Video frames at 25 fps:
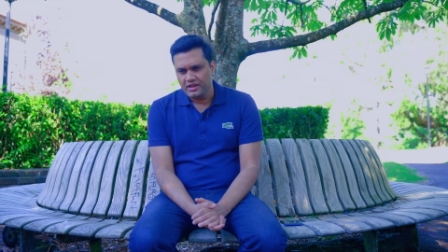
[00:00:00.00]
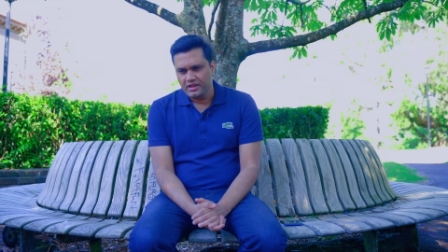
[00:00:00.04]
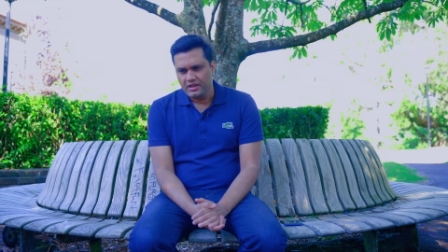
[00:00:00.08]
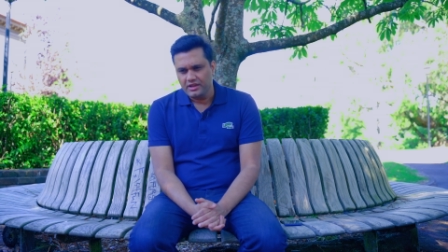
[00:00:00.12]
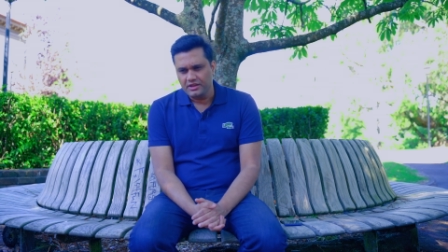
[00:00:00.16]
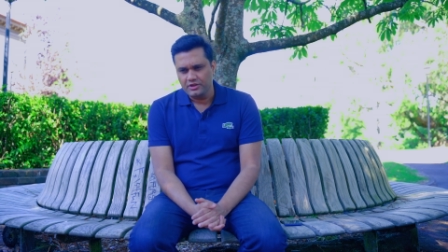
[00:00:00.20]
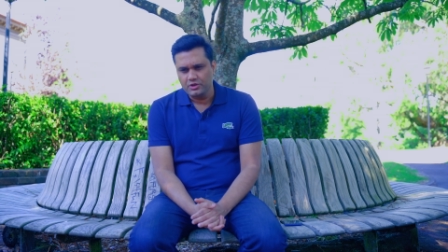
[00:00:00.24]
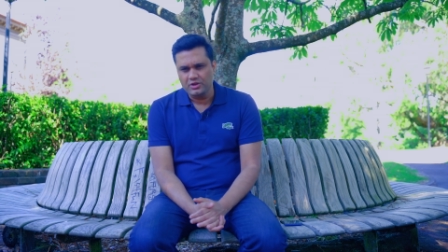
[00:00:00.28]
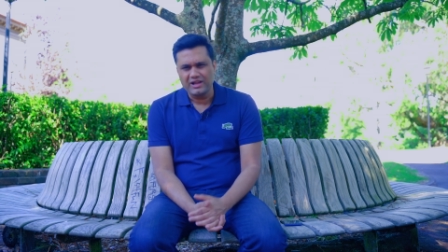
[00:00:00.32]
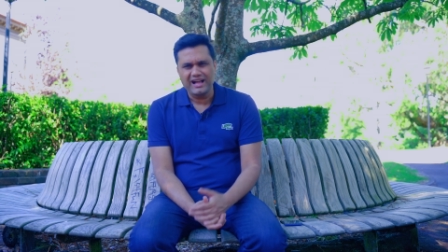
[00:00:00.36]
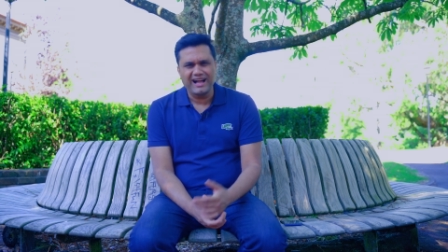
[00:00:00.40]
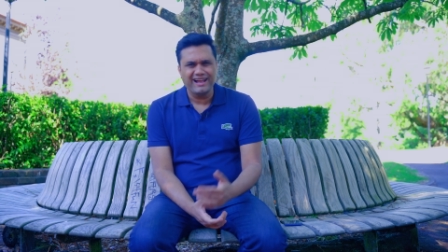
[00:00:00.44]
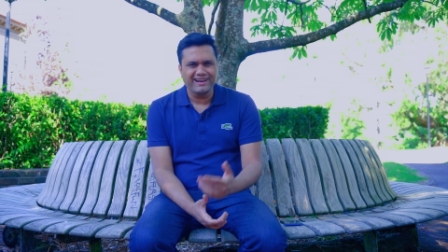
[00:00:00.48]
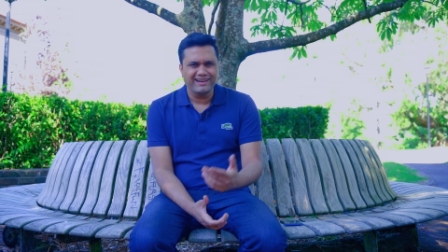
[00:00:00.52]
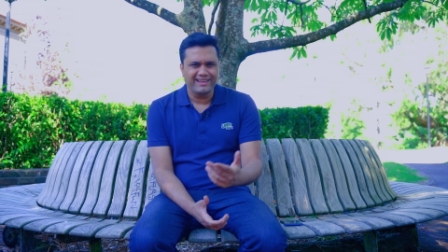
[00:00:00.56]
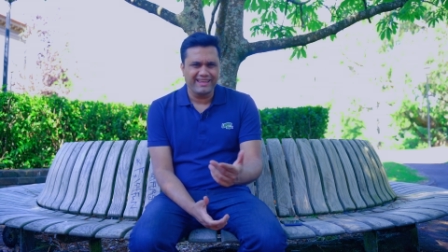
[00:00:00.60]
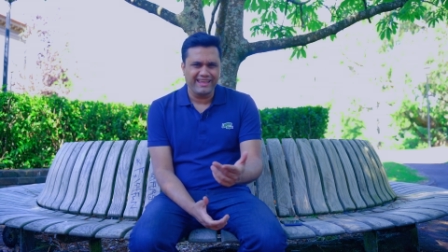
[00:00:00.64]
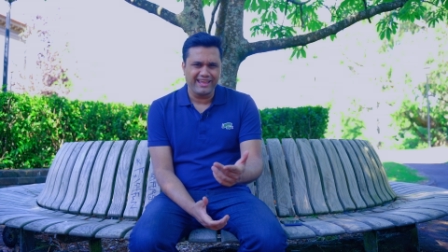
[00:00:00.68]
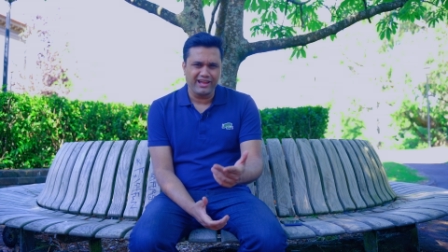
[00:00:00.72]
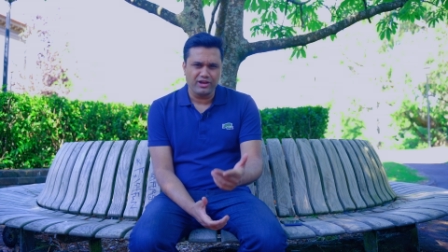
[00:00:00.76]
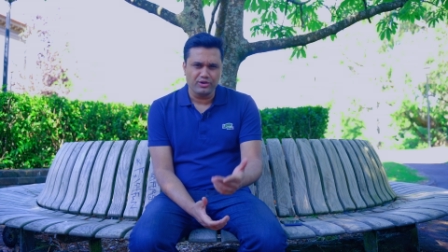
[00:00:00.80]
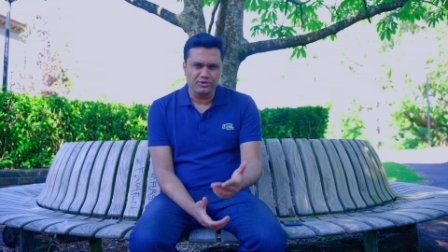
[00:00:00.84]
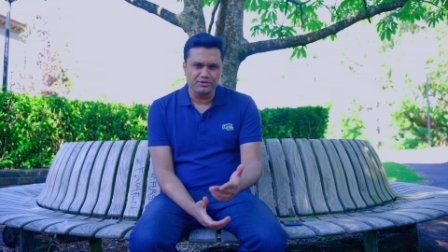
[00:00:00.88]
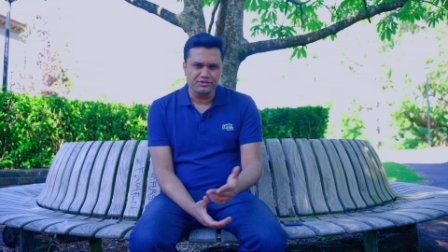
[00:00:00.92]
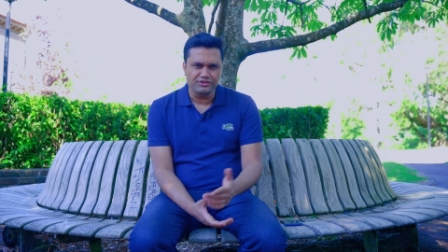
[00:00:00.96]
You can't
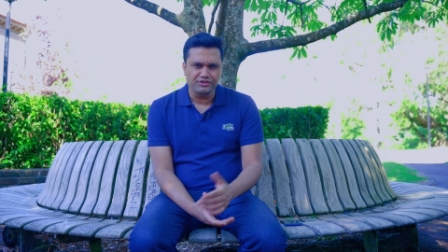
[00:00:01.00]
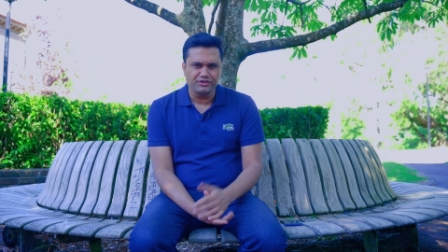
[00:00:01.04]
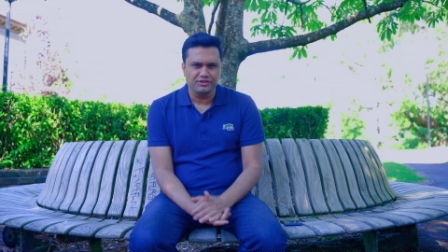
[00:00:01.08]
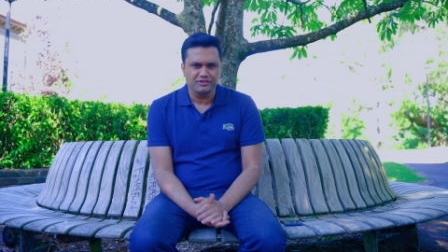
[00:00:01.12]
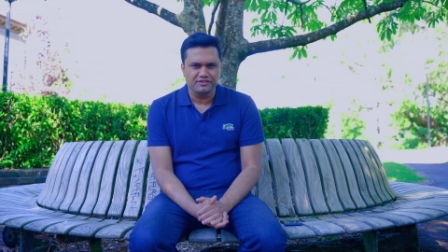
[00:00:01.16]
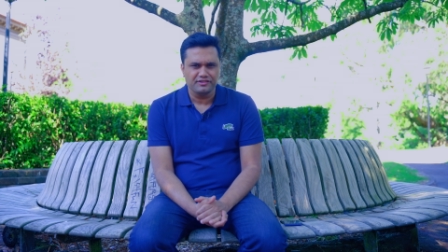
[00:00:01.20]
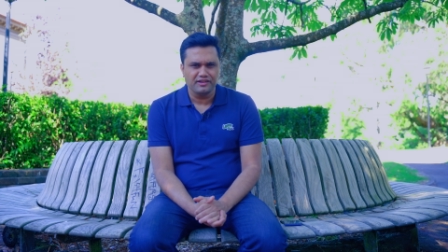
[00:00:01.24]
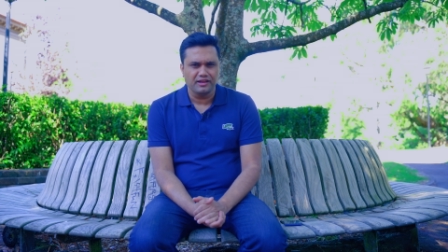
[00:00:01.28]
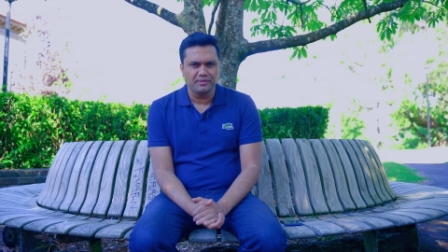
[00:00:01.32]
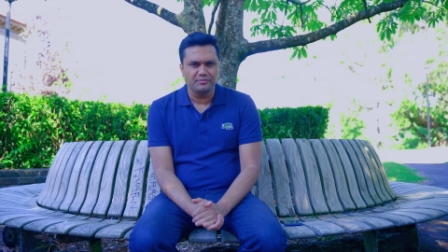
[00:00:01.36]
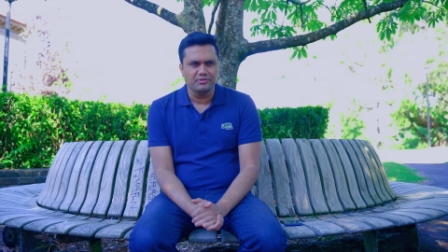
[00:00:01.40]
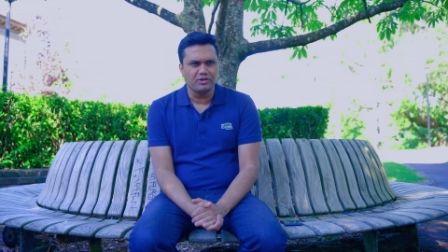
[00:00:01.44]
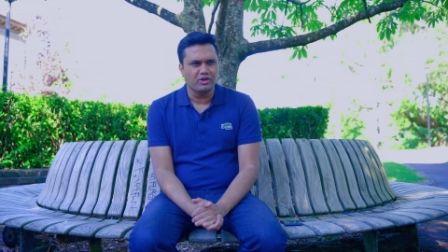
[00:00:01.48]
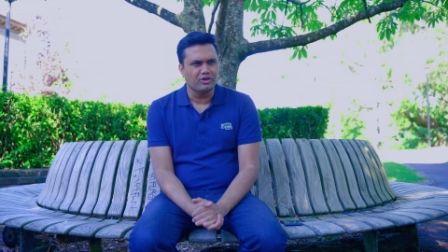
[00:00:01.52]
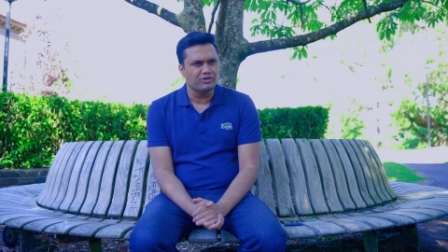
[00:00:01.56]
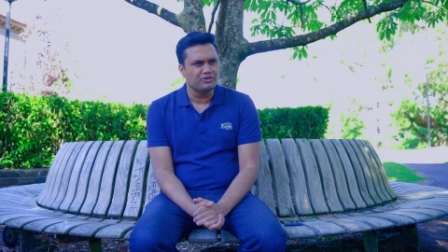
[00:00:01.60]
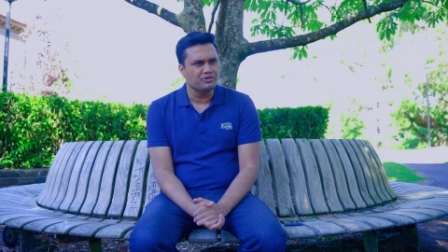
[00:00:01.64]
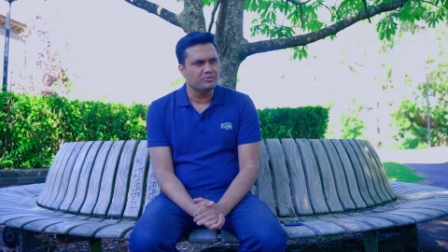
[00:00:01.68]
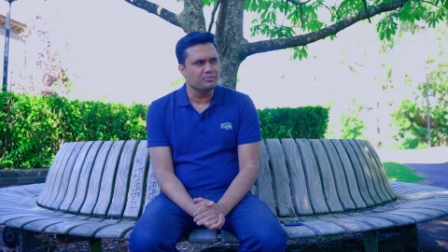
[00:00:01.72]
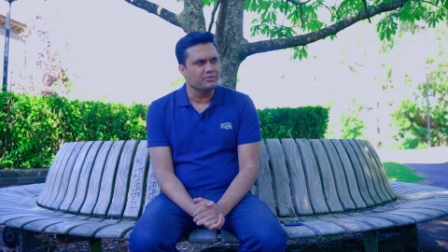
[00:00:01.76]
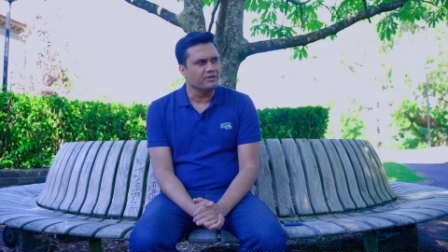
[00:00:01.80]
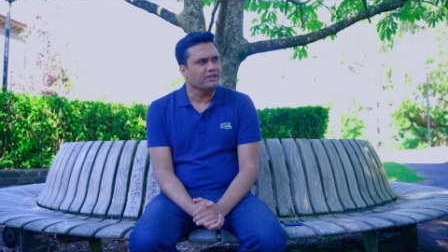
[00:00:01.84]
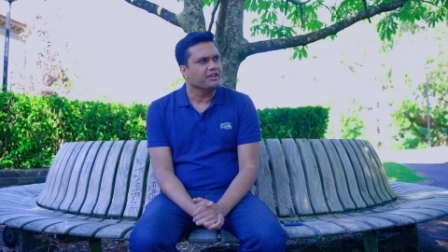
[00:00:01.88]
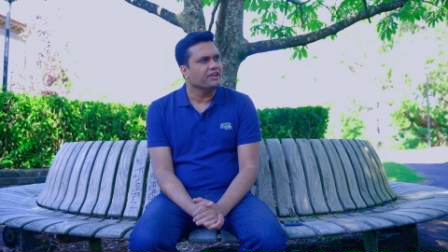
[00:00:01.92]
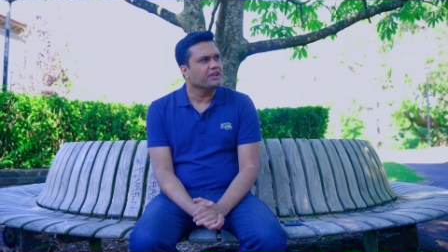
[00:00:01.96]
count Slumdog
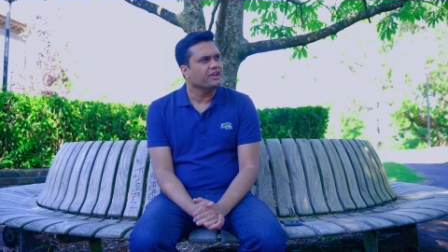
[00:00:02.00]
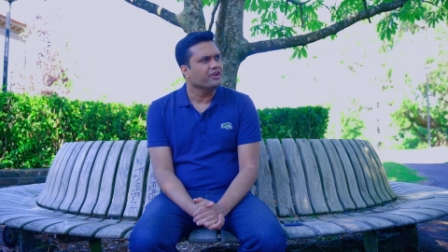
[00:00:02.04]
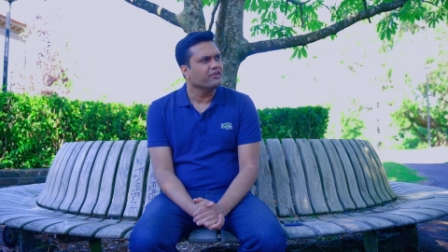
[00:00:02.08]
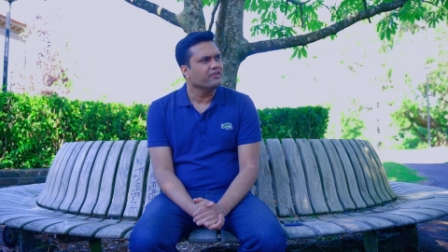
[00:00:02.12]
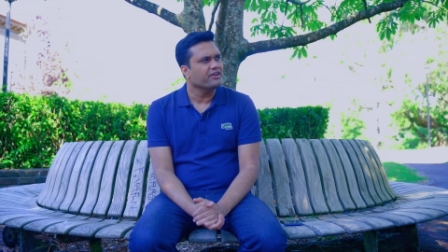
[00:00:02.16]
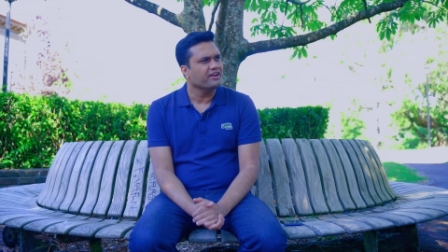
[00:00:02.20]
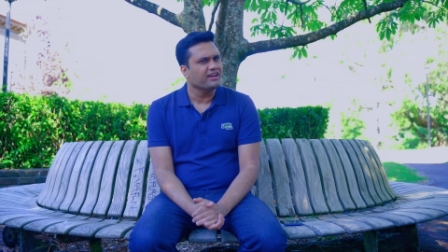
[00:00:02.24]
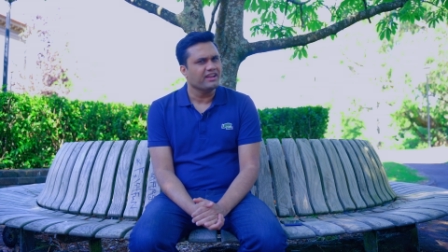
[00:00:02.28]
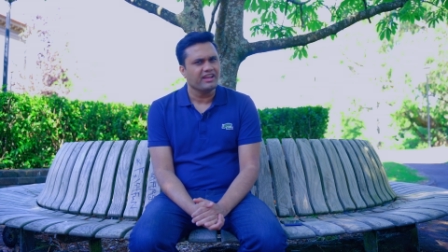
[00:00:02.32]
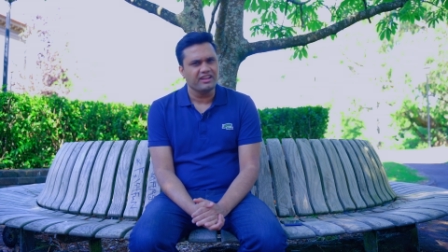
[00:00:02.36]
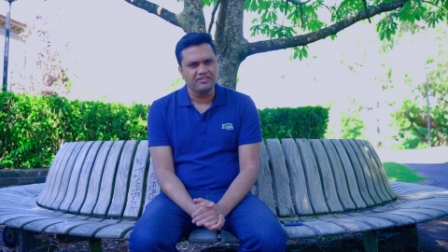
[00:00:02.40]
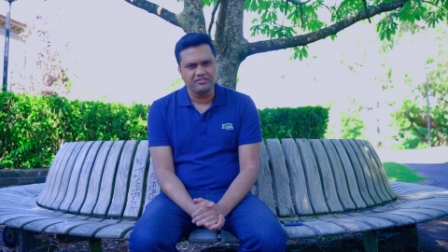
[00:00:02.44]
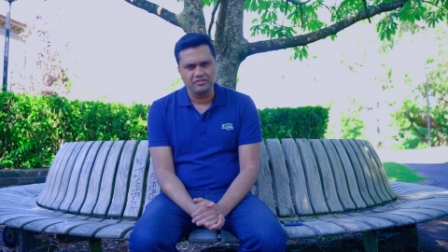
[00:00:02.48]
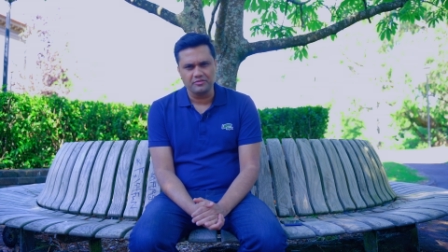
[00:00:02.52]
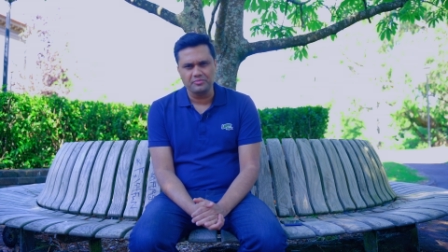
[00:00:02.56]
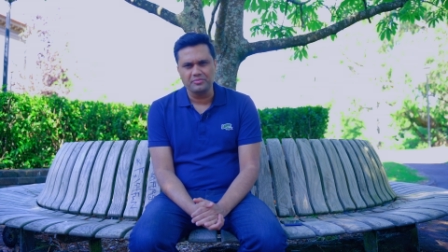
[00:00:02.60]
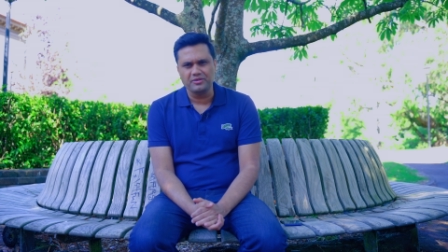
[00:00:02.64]
to Millionaire and Life